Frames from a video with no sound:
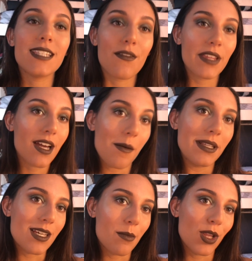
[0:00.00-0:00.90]
Definitely
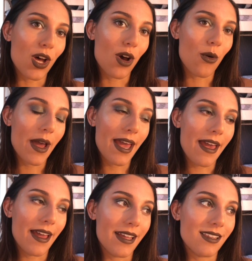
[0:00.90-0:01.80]
comment down below
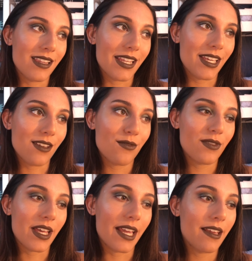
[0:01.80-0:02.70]
and
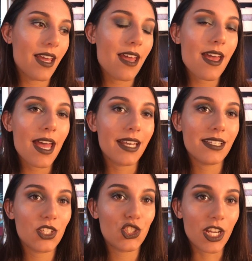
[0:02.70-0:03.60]
leave like
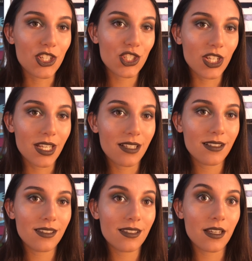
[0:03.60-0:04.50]
any
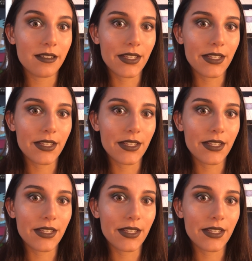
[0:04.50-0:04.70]
suggestions.